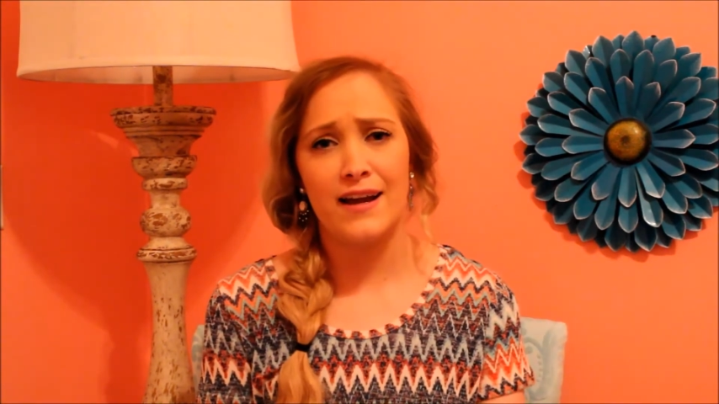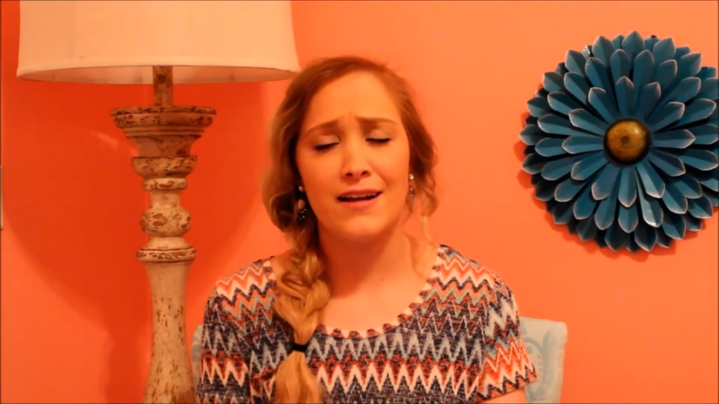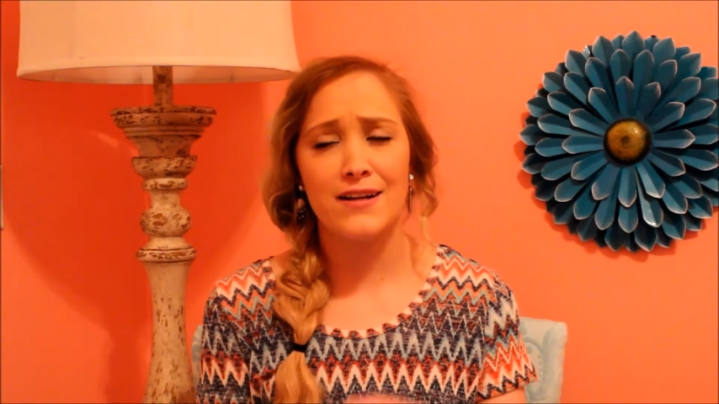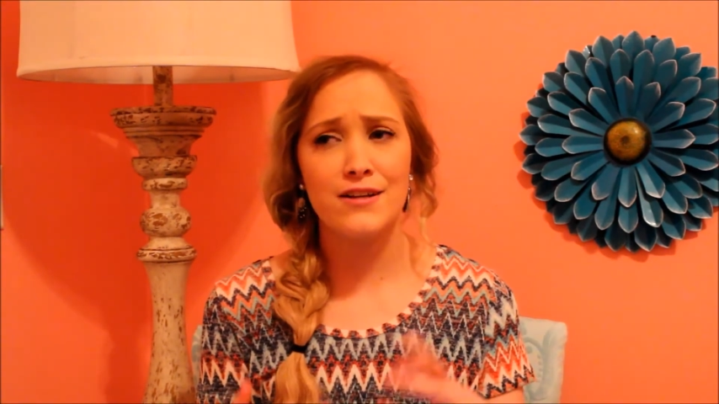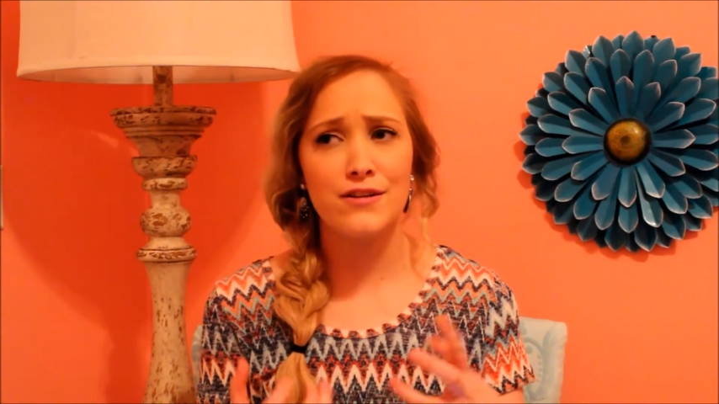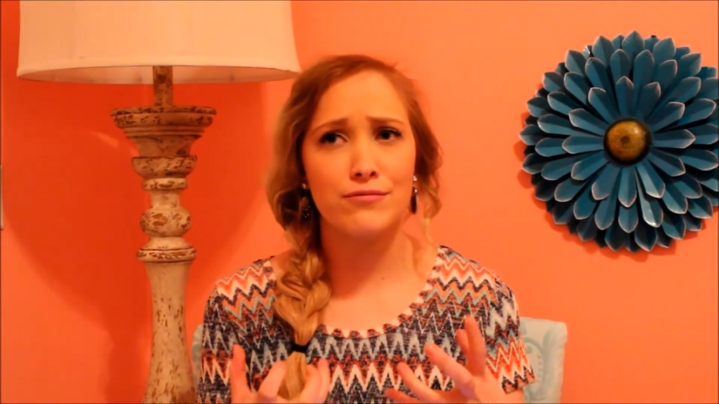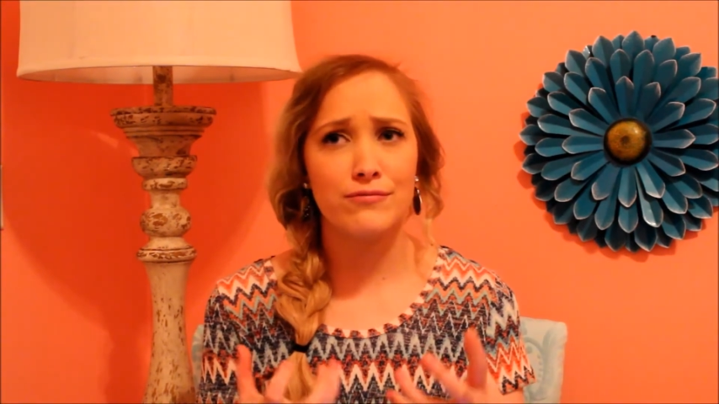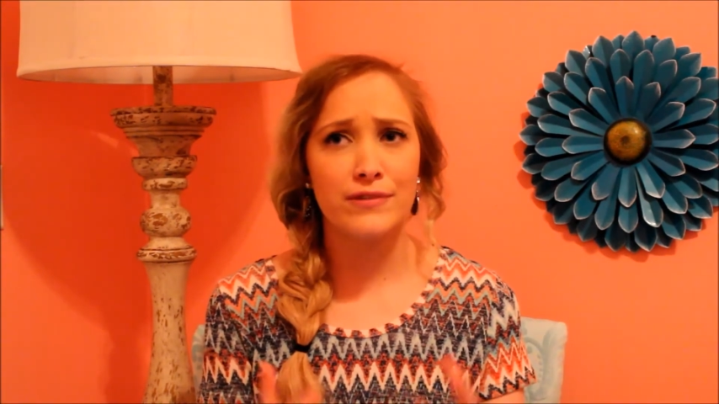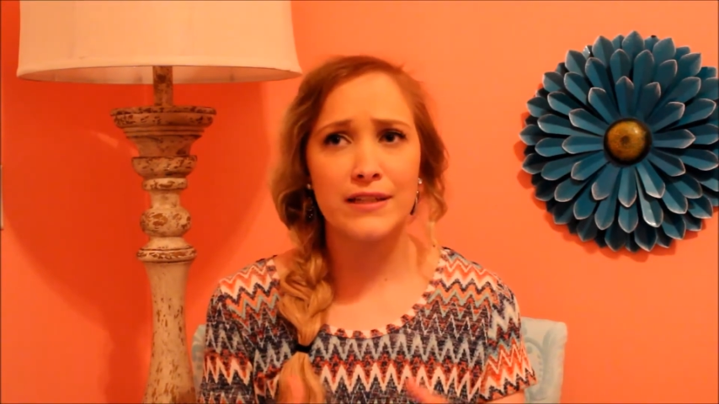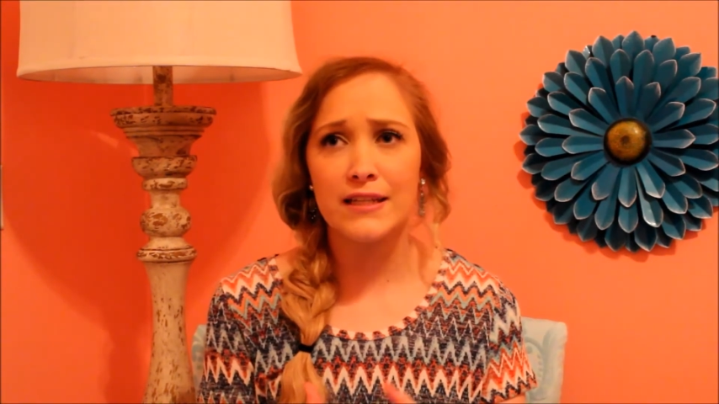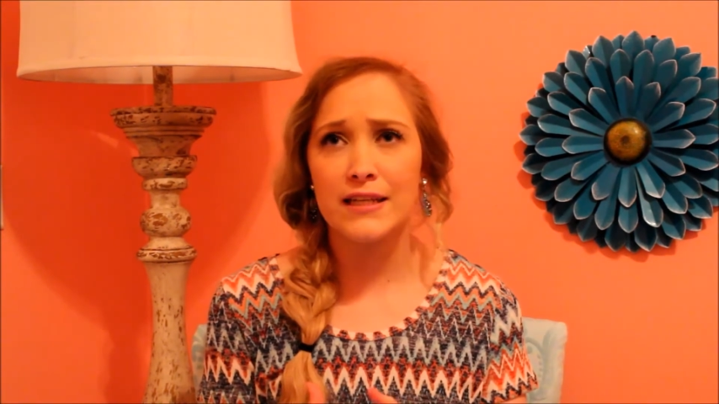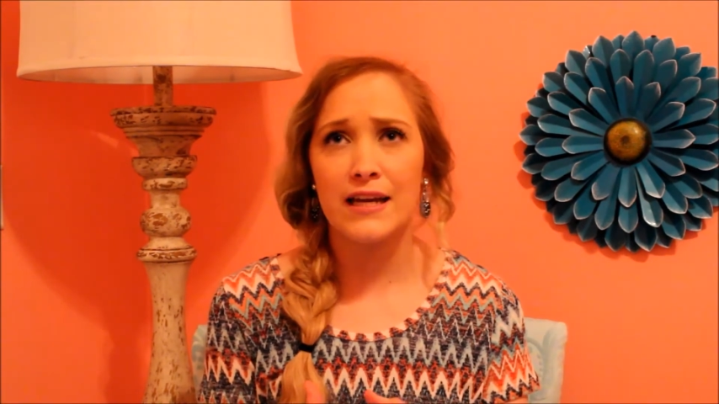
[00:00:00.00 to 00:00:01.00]
I just
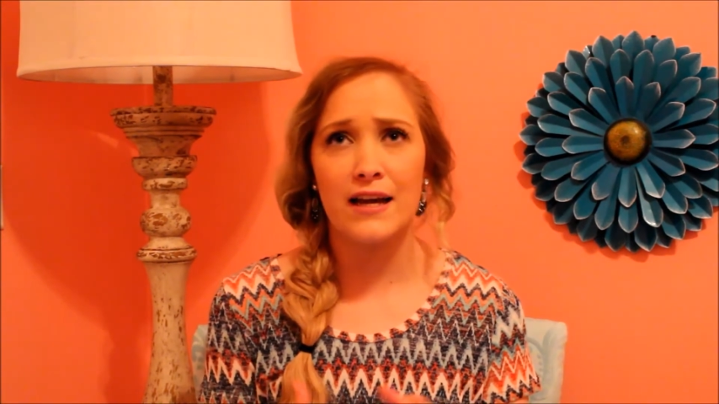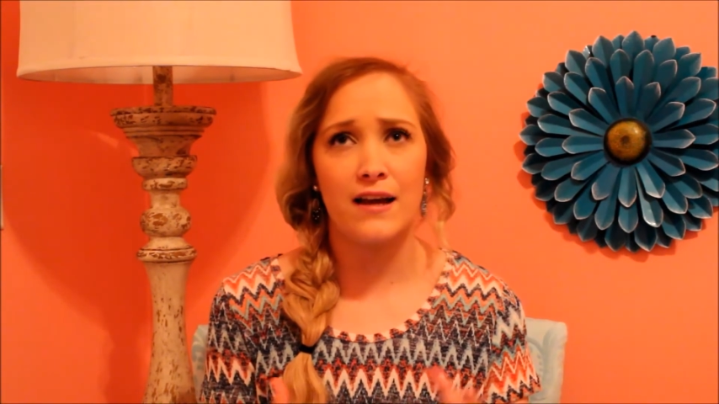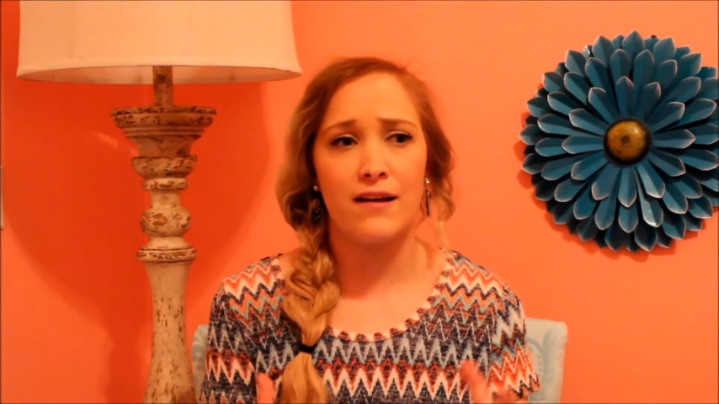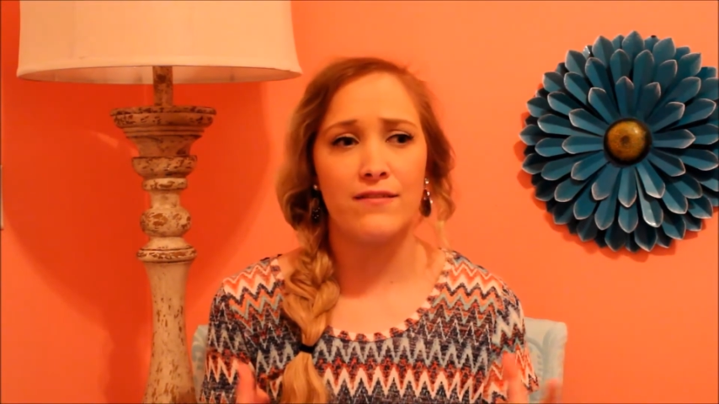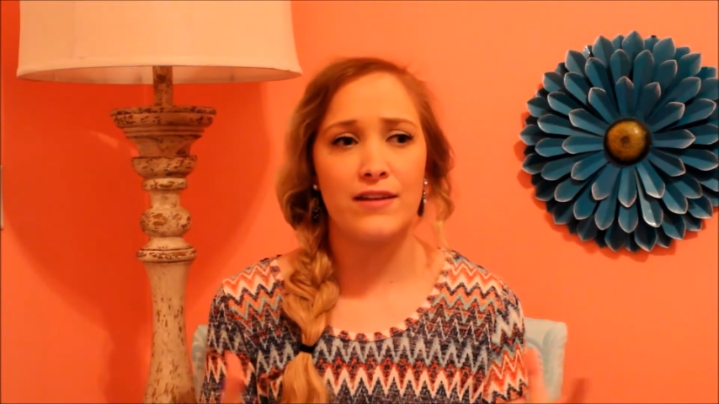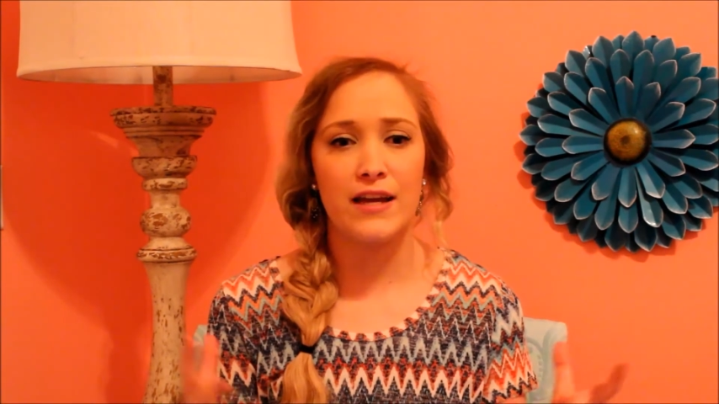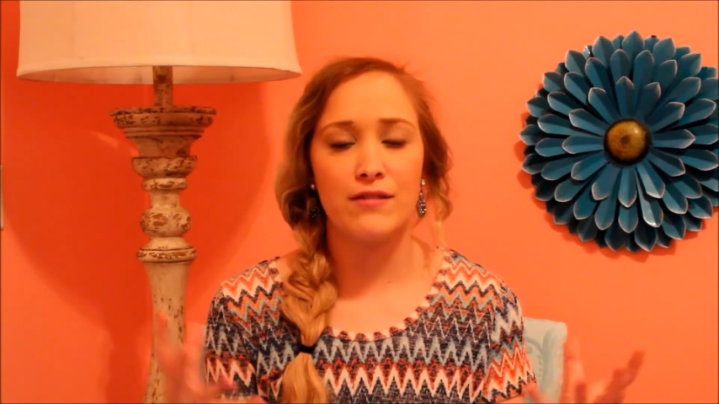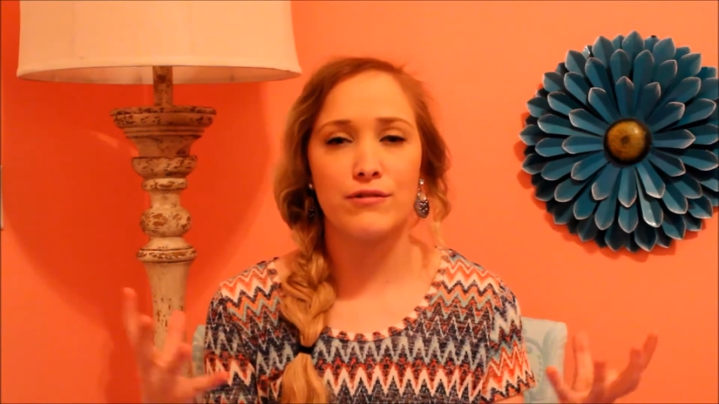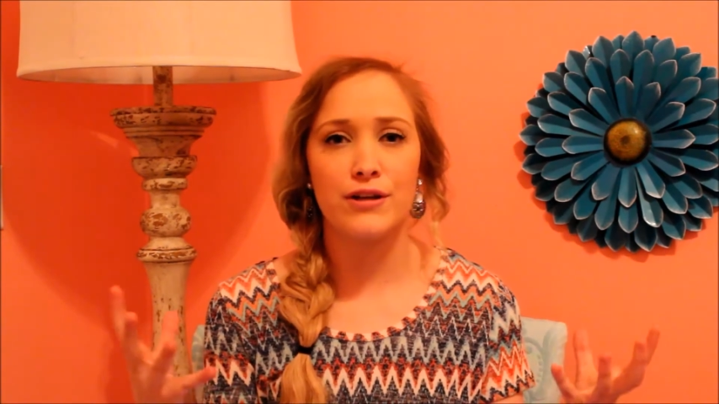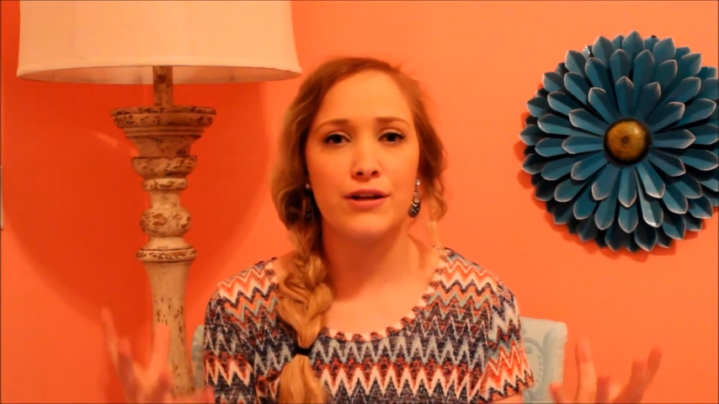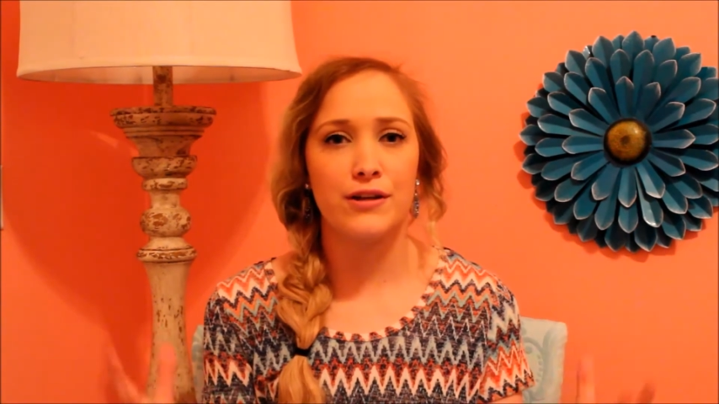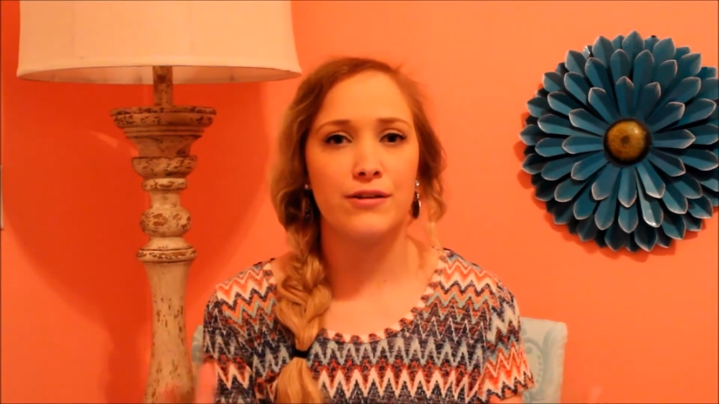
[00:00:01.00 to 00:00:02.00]
really have a
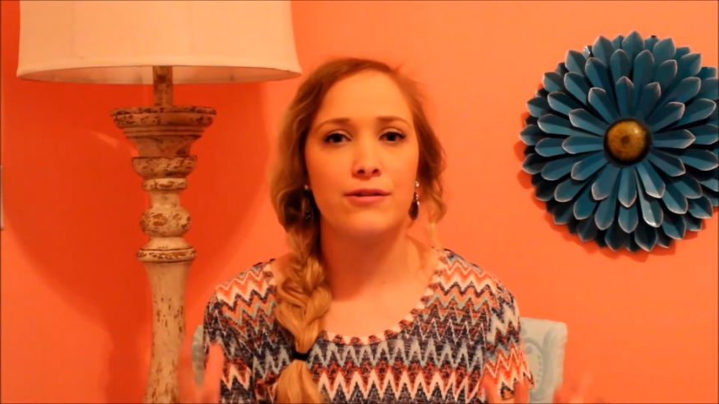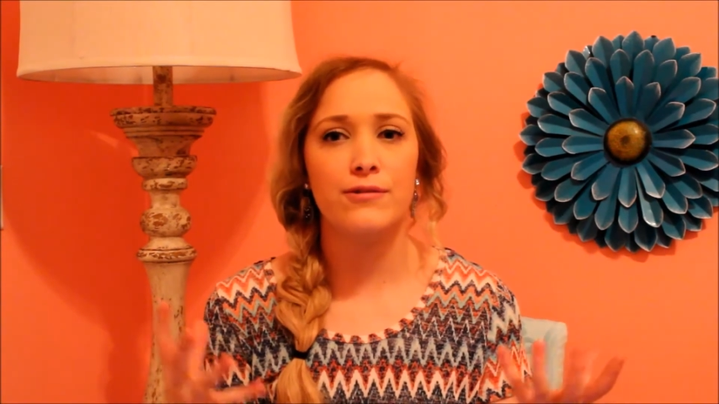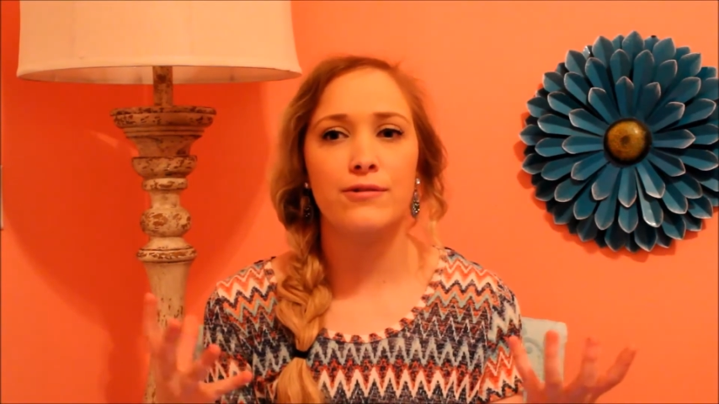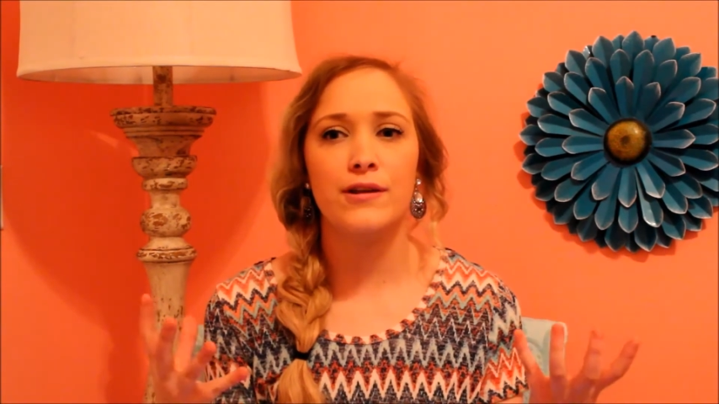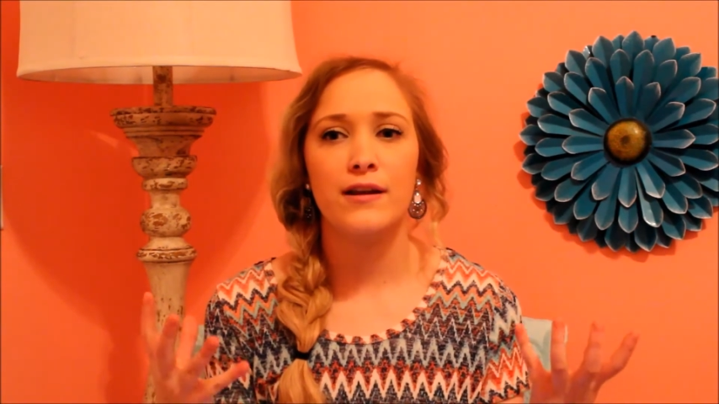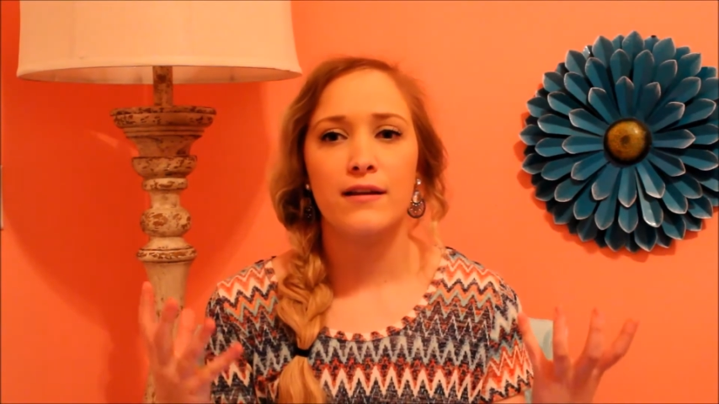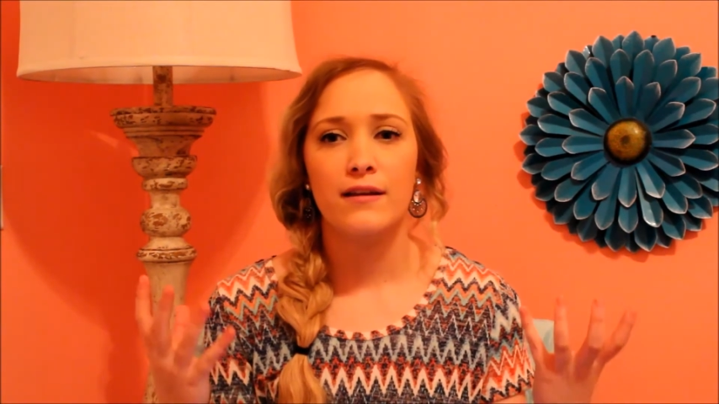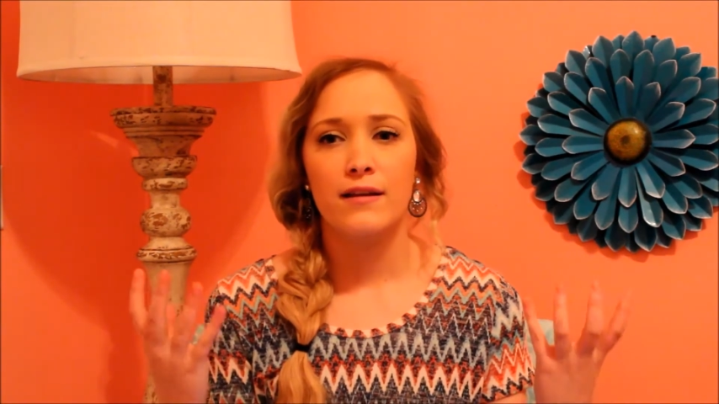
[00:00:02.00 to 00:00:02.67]
renewed